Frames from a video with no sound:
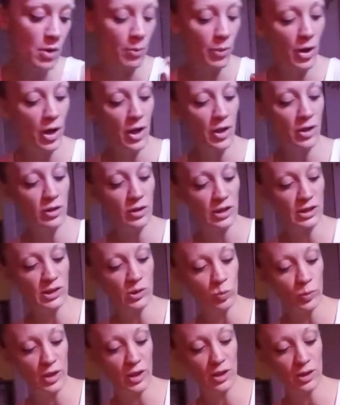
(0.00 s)
But
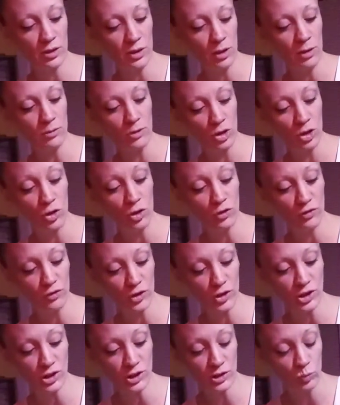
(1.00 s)
this week, the
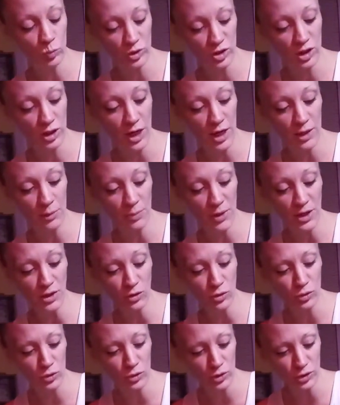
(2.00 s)
universe with the nine of
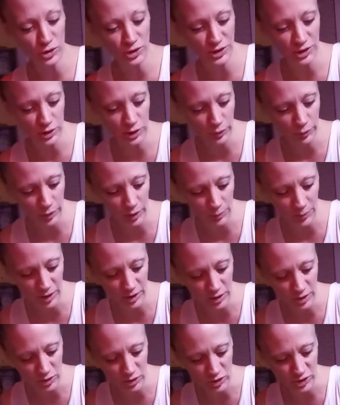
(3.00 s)
pentacles you know what i
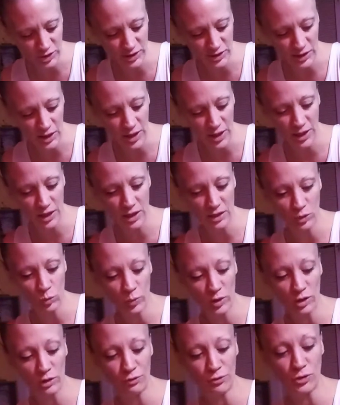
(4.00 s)
mean they're saying in the
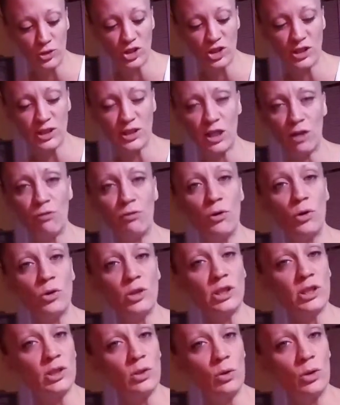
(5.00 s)
wheel of fortune it's like
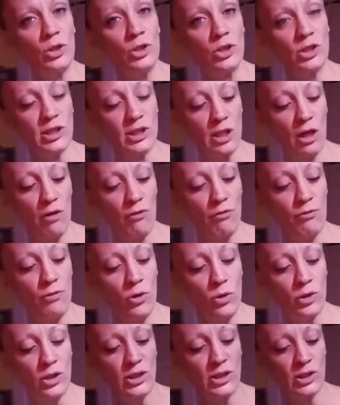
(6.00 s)
focus on yourself
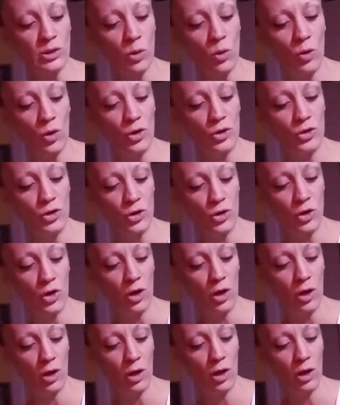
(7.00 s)
focus on
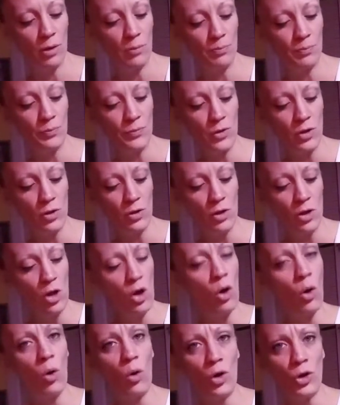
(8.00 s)
your um
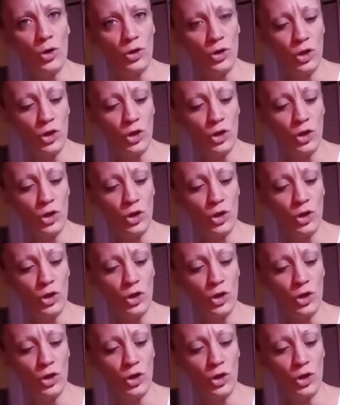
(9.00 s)
on